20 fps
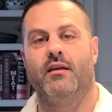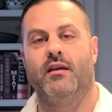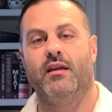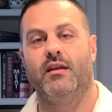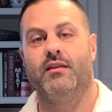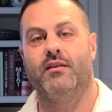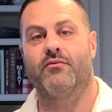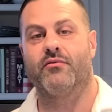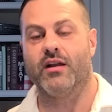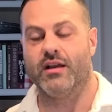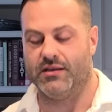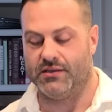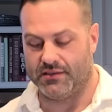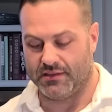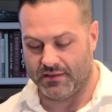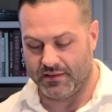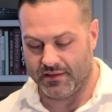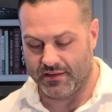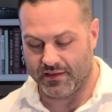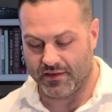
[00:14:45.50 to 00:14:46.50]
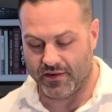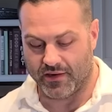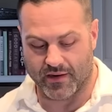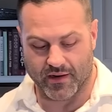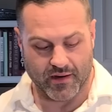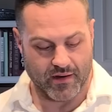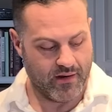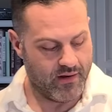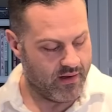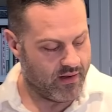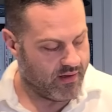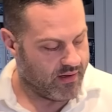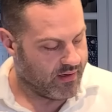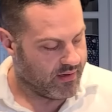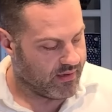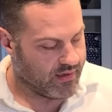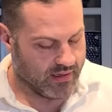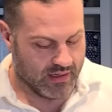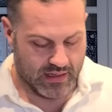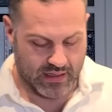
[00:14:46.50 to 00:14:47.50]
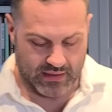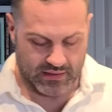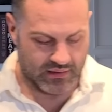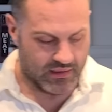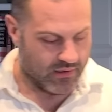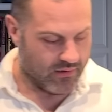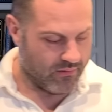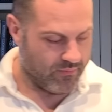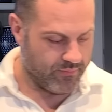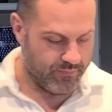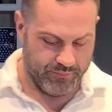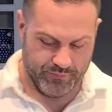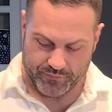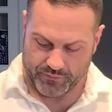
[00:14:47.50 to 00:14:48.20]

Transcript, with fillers: in the rice cooker. Uh, so,